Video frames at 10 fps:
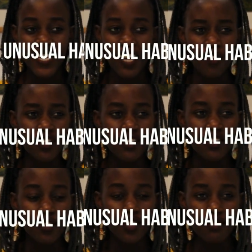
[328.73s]
Now this
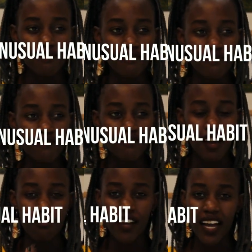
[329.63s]
is not
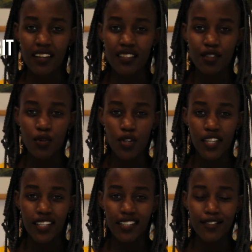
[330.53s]
a fact,
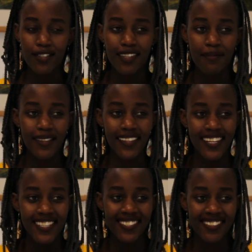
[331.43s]
or it's not something
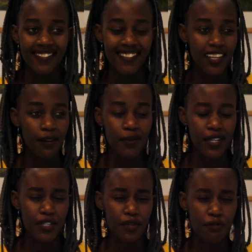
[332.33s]
that is
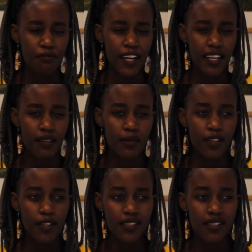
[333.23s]
celebrated or funny,
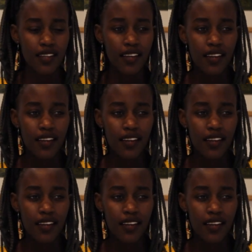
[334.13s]
because